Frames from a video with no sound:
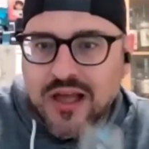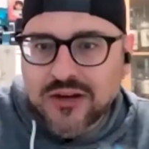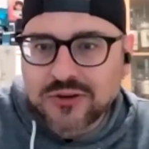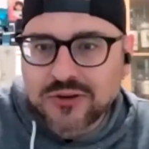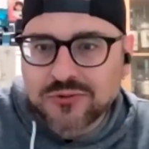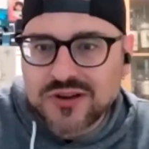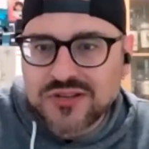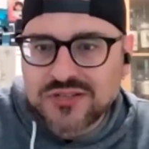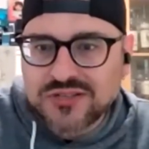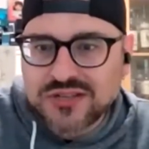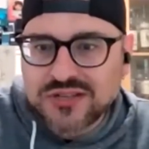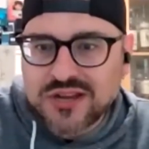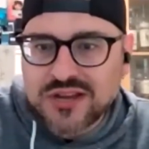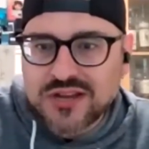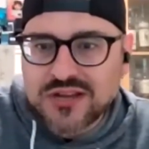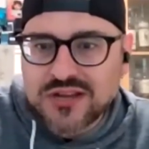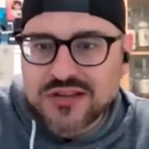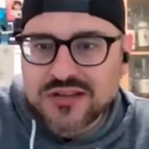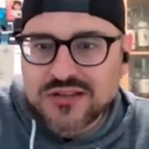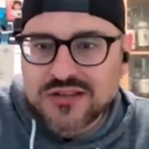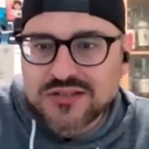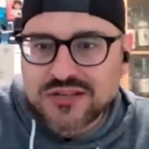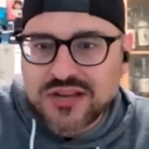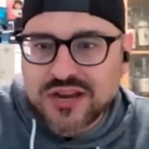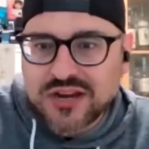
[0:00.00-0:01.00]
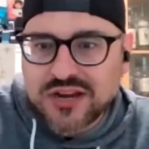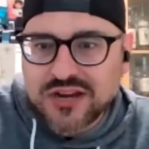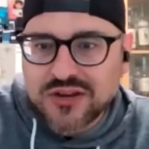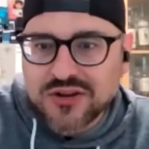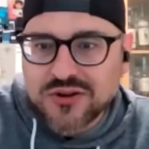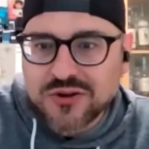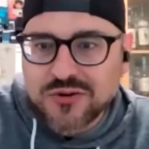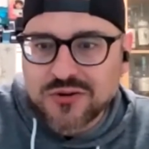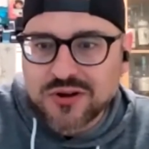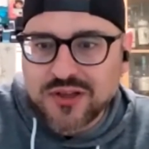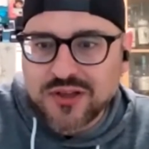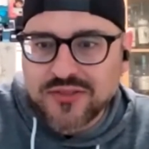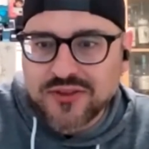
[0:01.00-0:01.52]
Uh, Chris is getting a
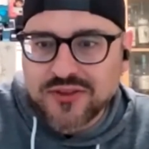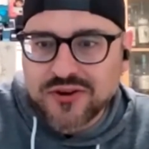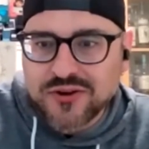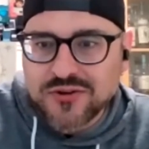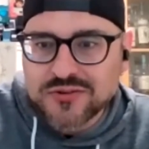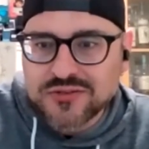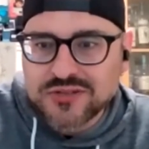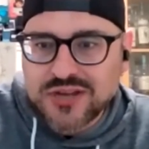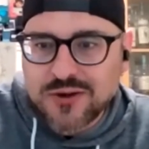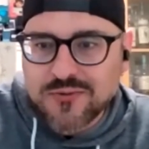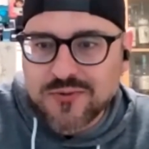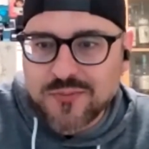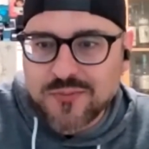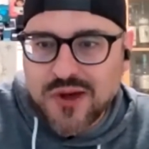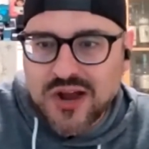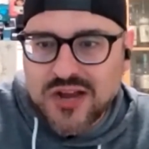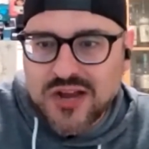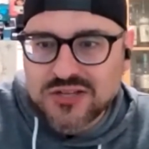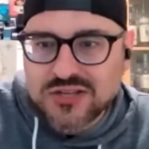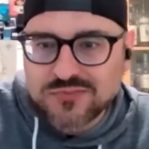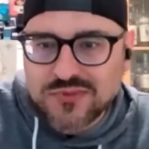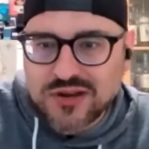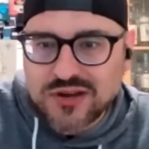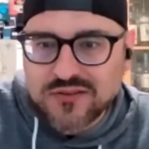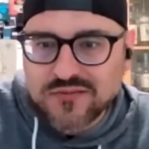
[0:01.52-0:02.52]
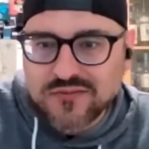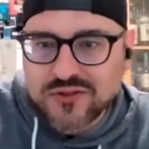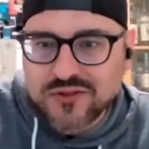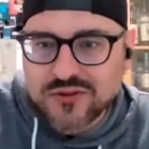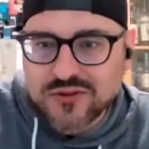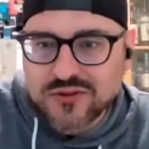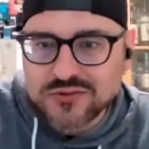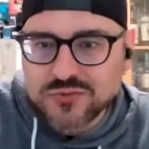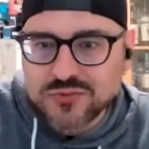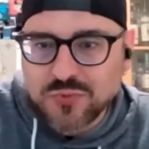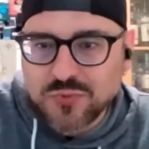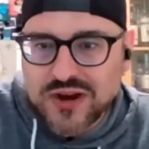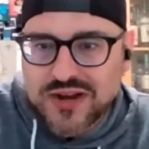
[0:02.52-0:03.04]
note on the nose that reminds me of
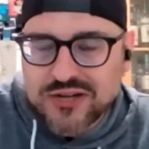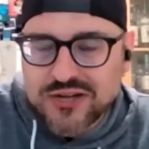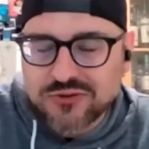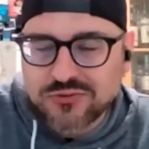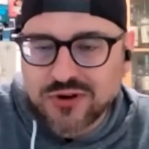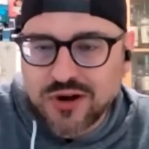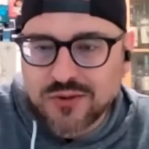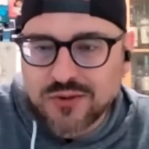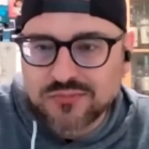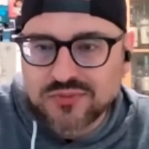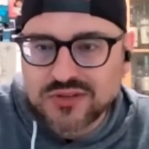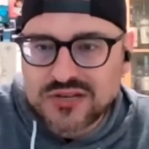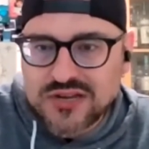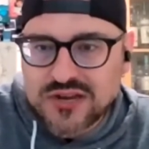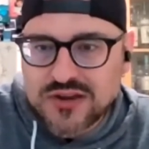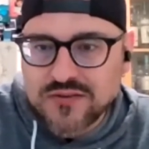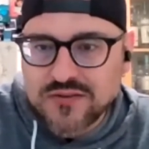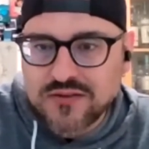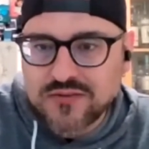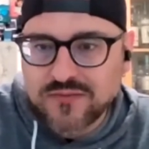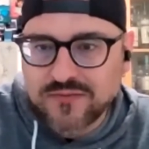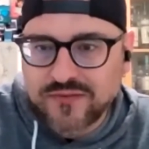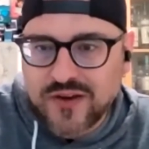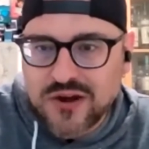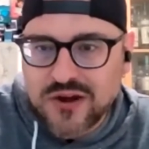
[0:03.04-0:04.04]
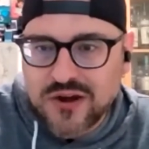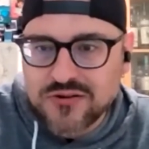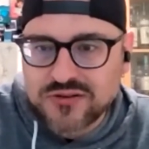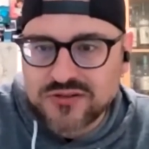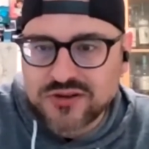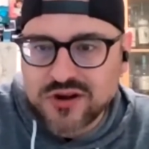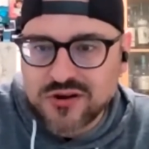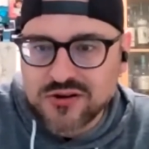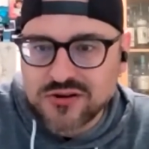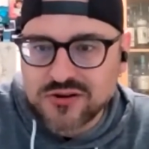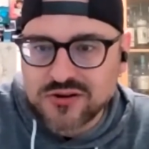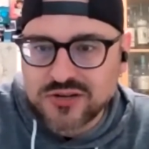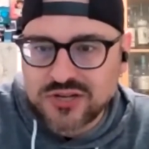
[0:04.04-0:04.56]
those white crumbly fire
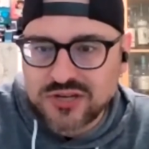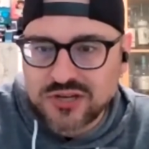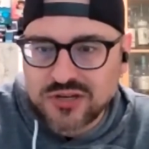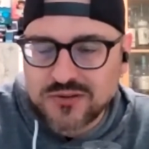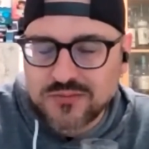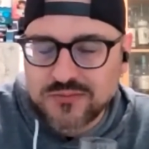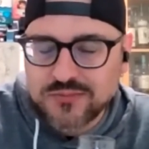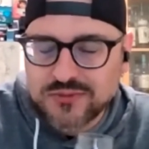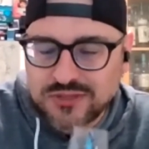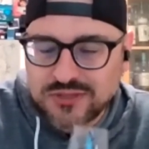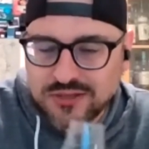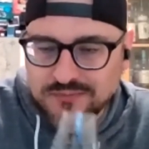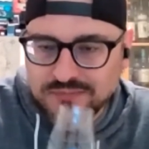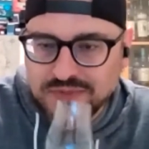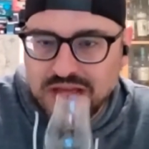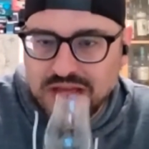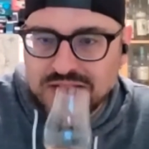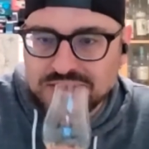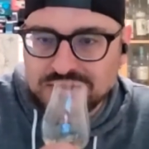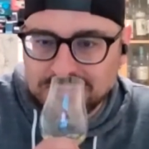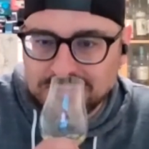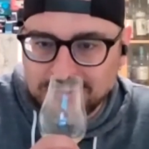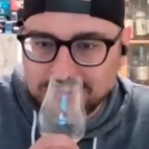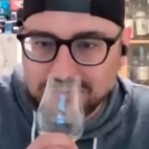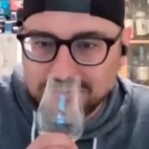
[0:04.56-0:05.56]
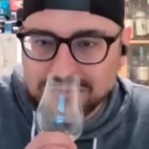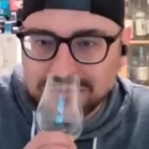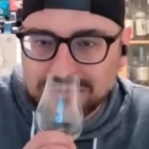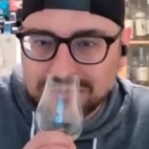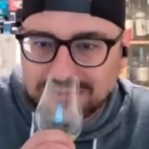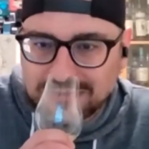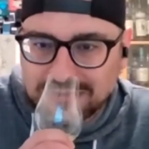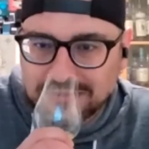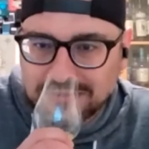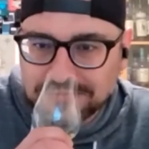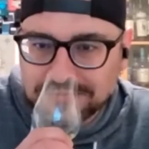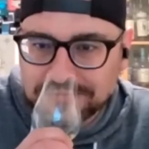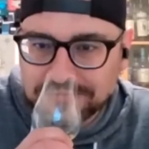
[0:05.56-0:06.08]
starter cubes. That's
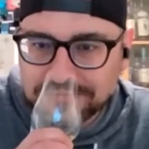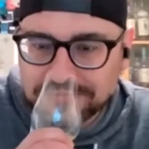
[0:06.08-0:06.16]
cool.